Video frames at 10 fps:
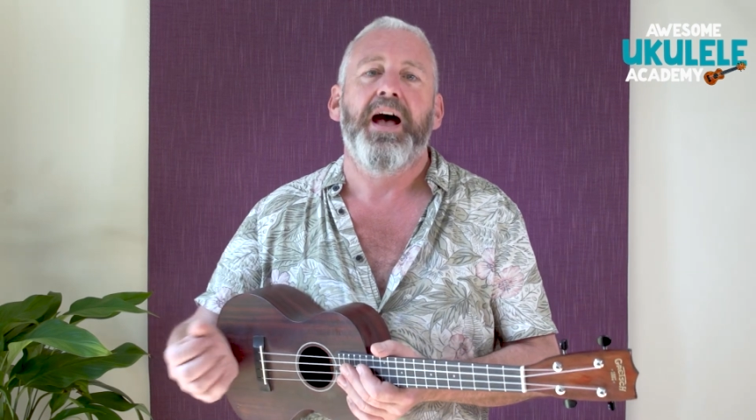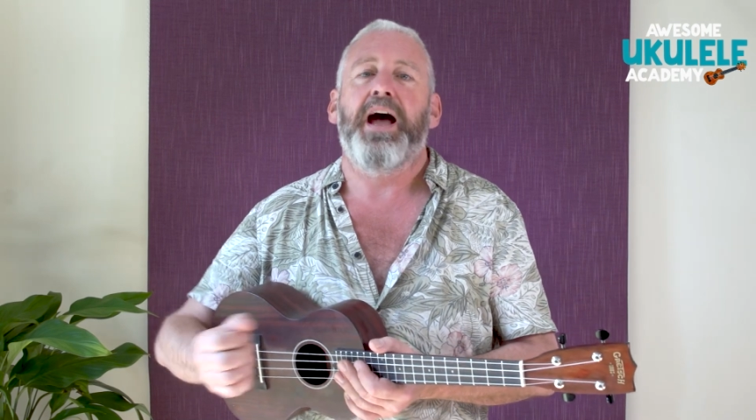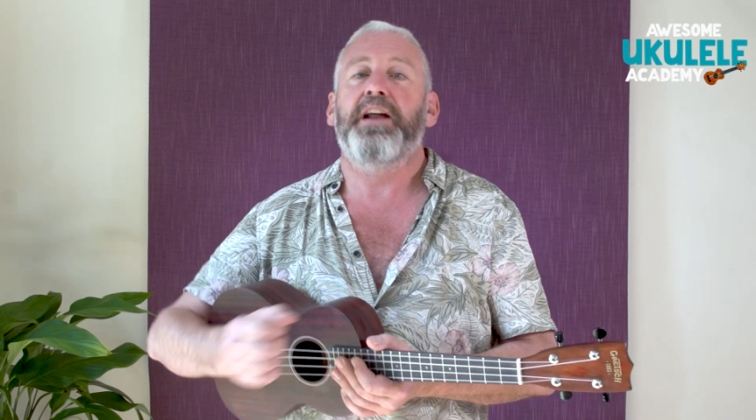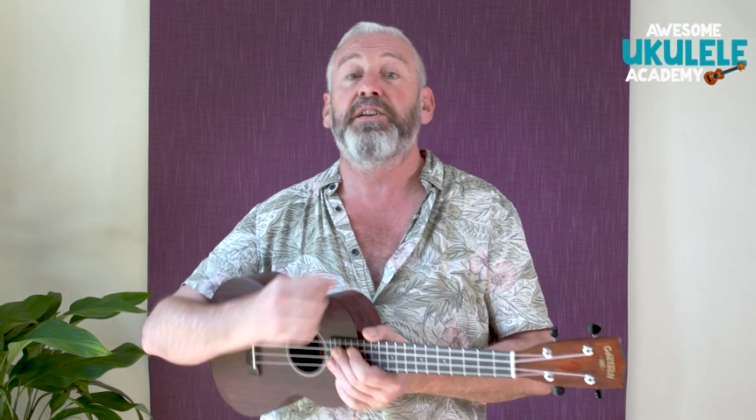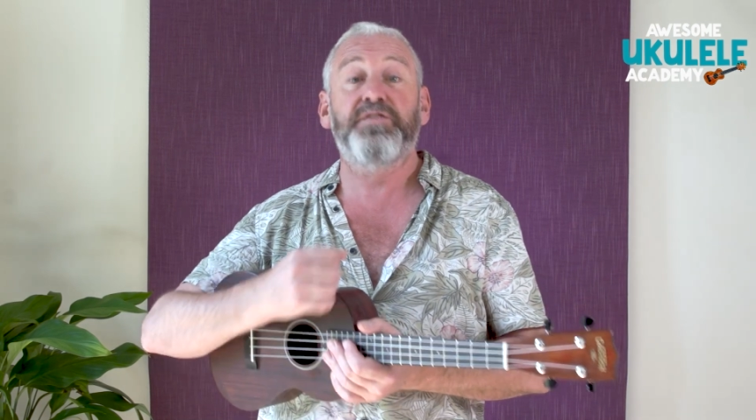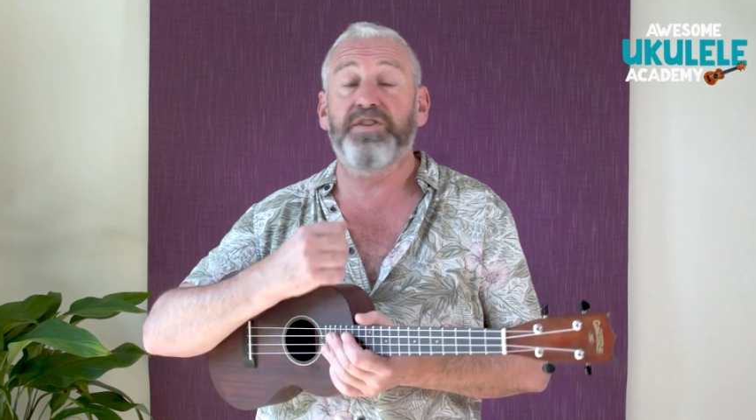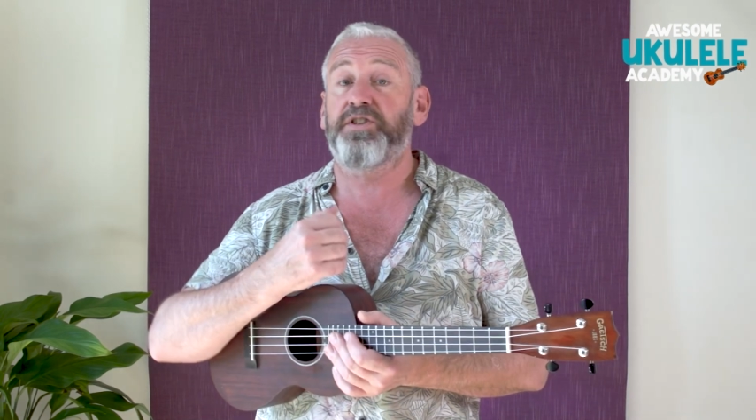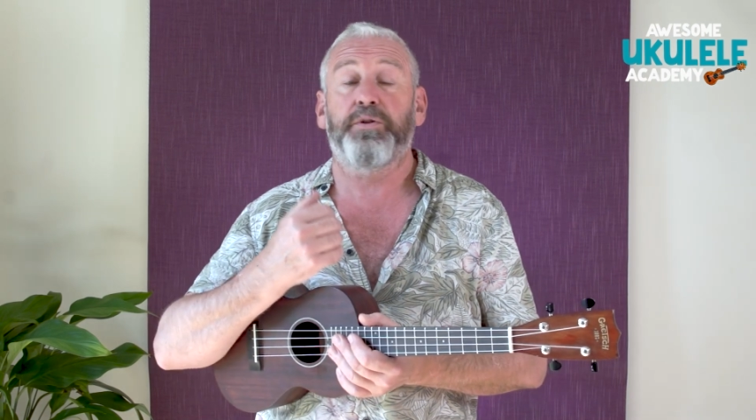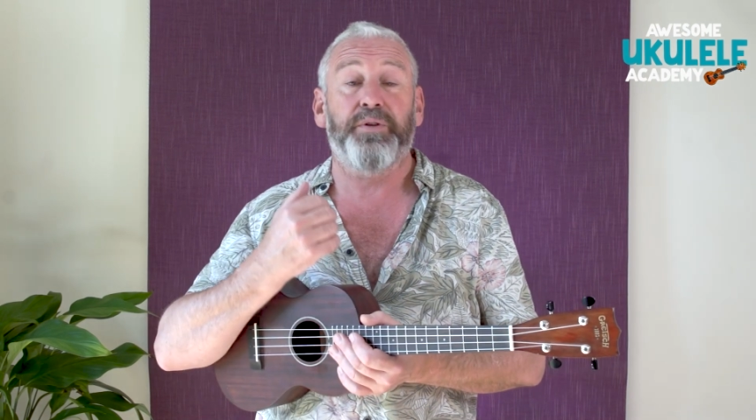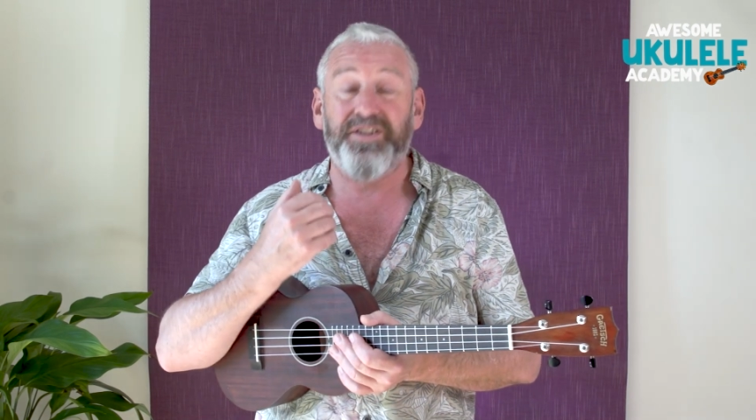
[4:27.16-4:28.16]
And you just
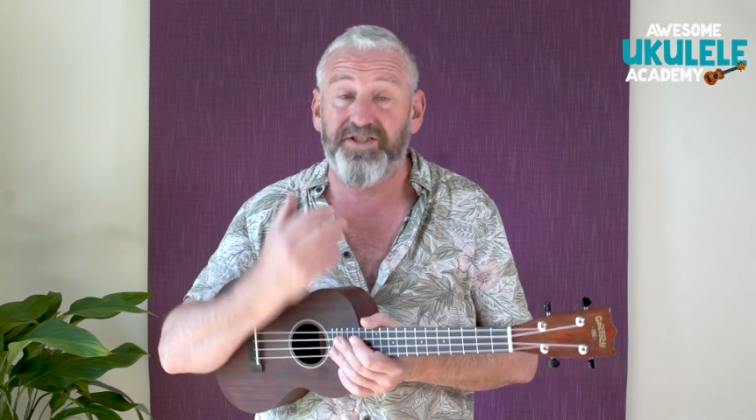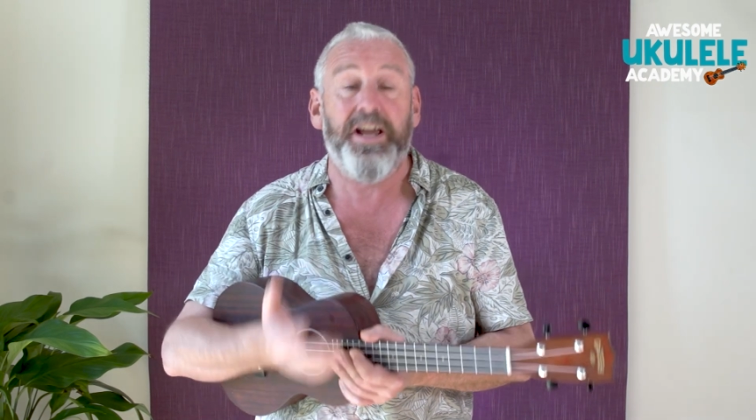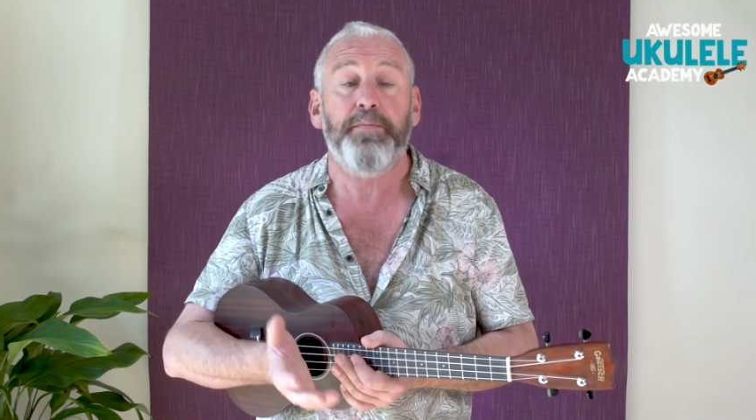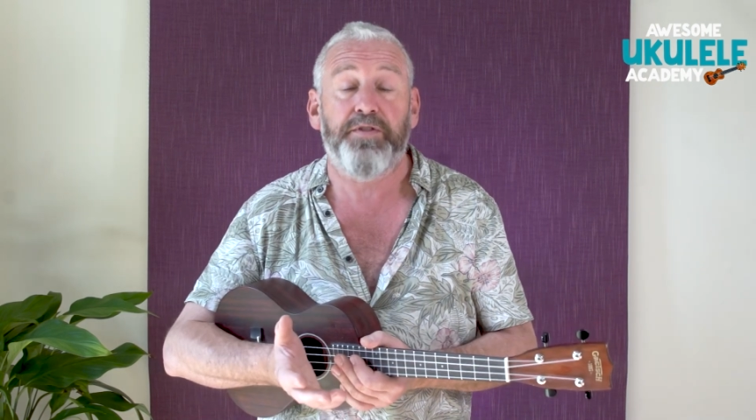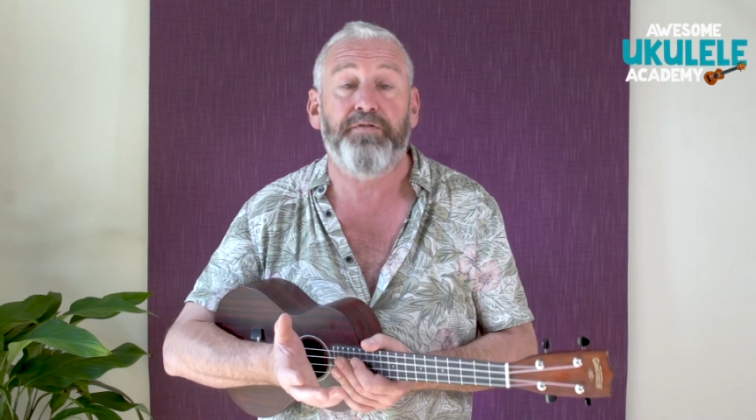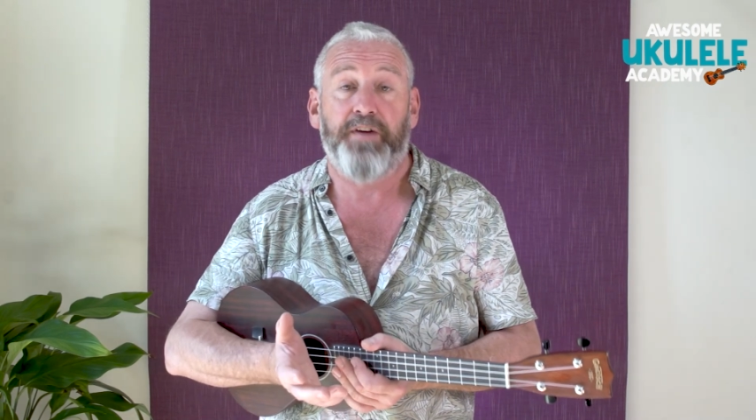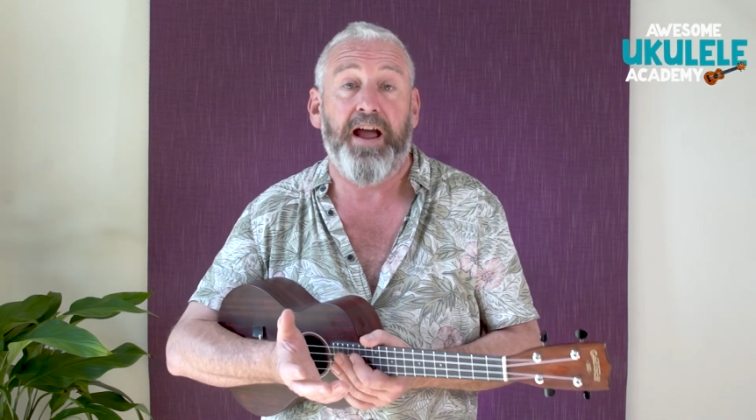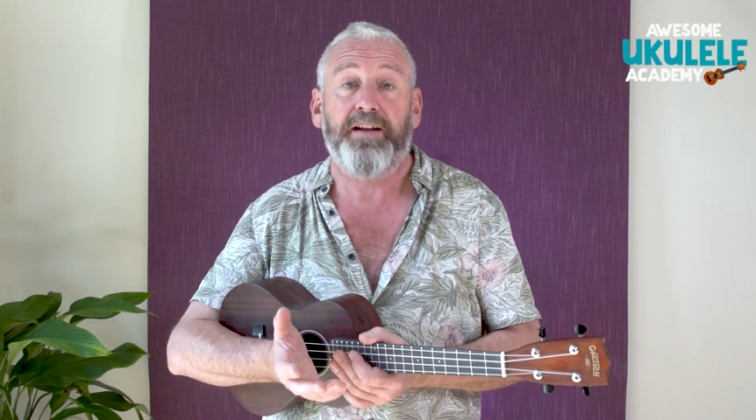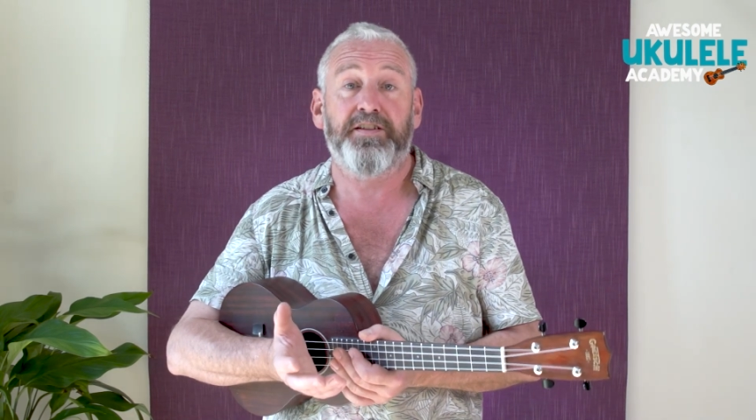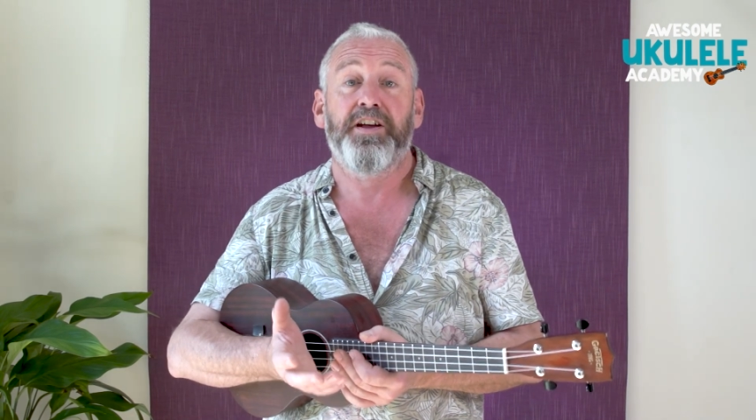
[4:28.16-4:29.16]
got to accept the
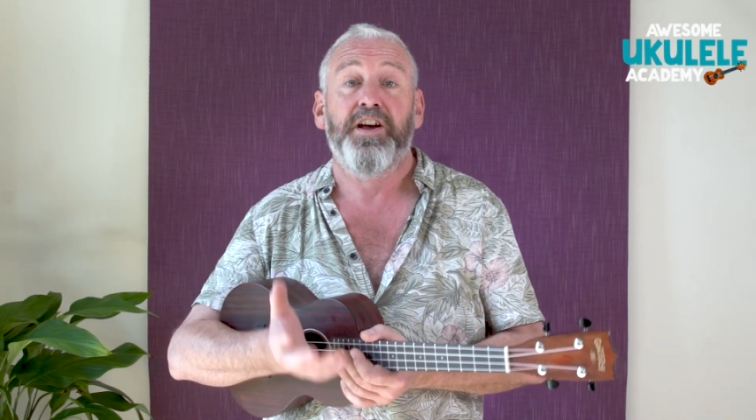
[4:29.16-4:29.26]
fact